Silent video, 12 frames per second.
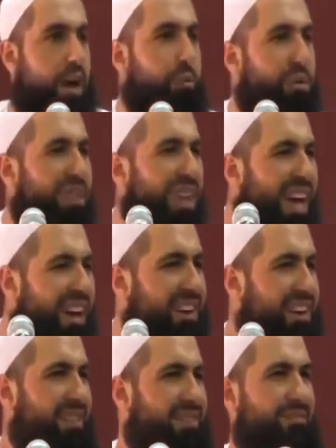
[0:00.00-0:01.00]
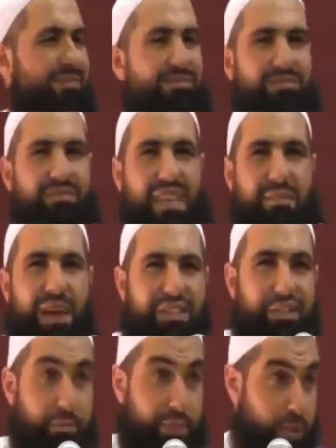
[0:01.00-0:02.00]
So Abu Dhar,
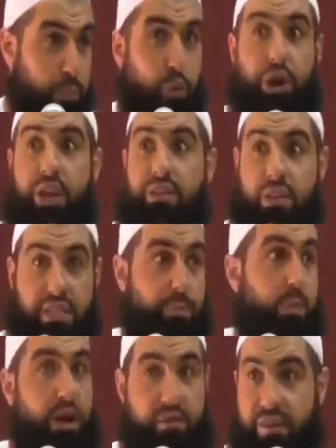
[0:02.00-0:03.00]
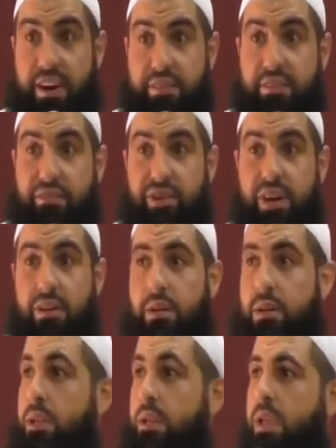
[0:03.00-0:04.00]
imagine being put on the spot in front of
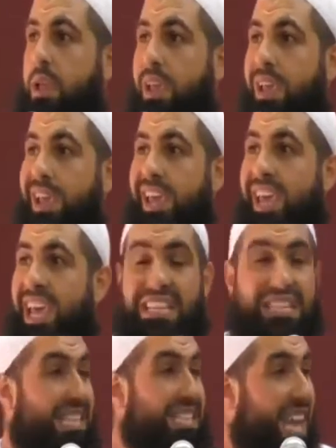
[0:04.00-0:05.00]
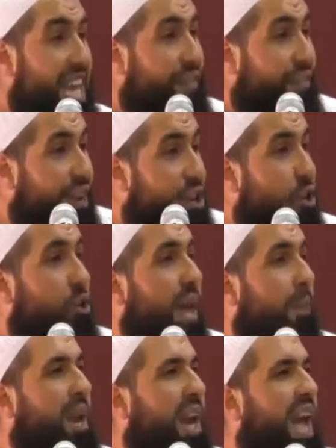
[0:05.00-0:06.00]
everyone. He says, even you,
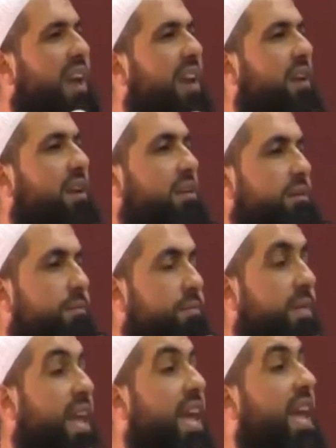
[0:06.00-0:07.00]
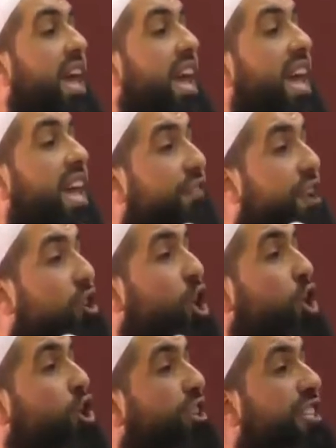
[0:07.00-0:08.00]
ya Bilal, even
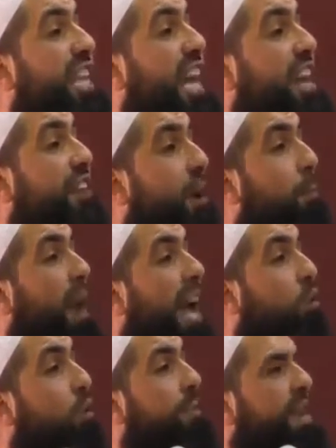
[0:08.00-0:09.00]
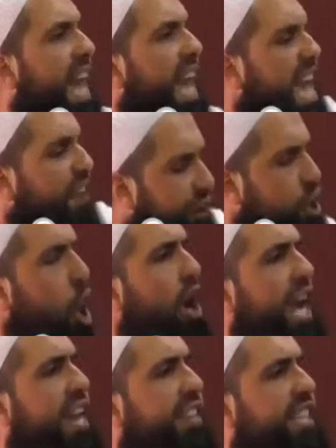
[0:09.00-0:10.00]
you son of a black woman, even
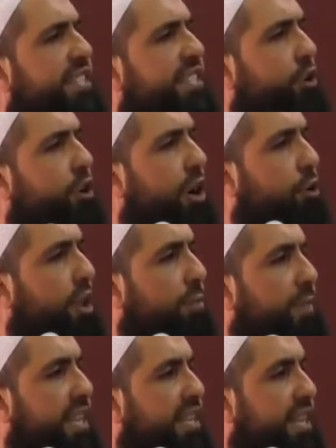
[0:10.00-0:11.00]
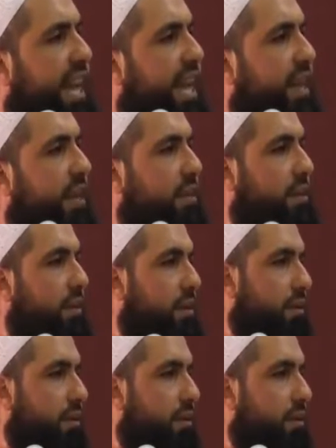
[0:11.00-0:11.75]
you're going to disagree with me today.